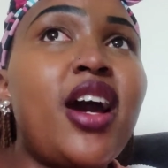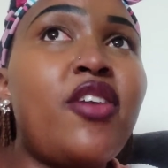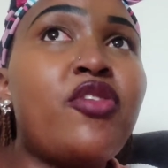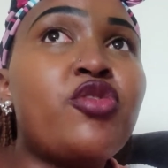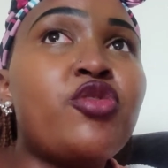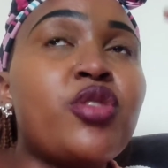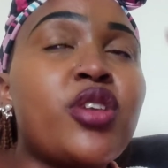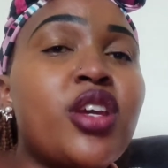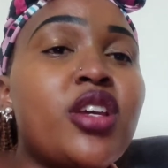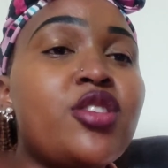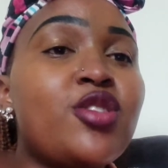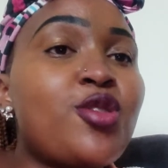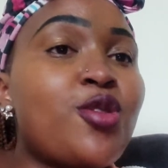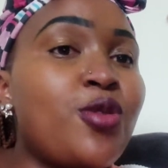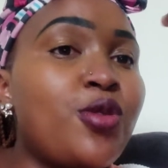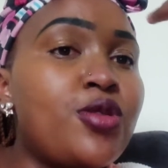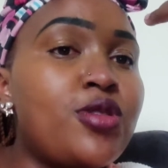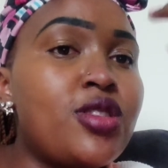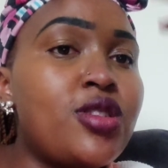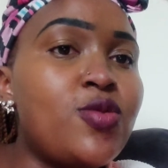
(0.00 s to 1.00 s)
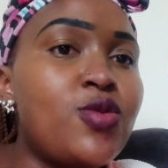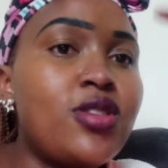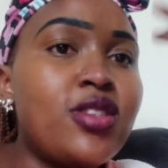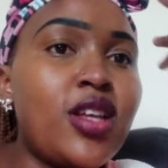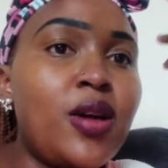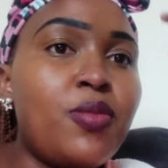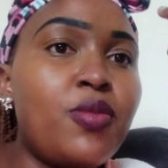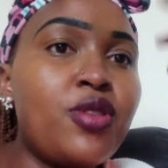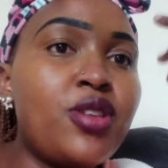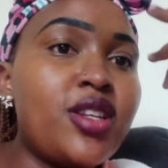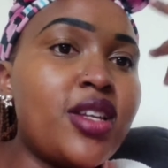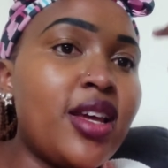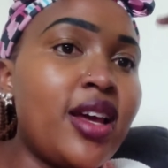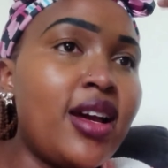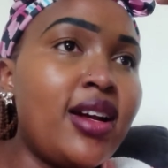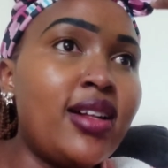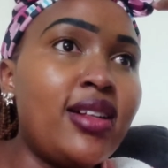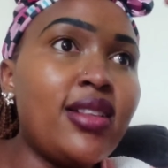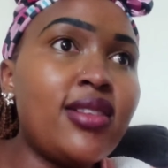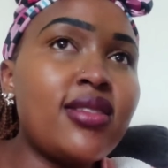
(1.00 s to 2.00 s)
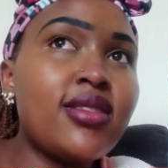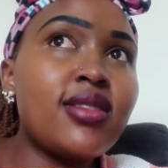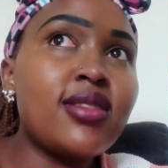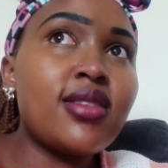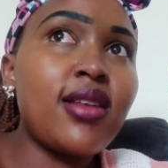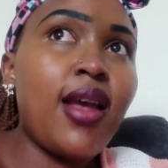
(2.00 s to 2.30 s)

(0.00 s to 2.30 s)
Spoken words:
have to get cozy with somebody else,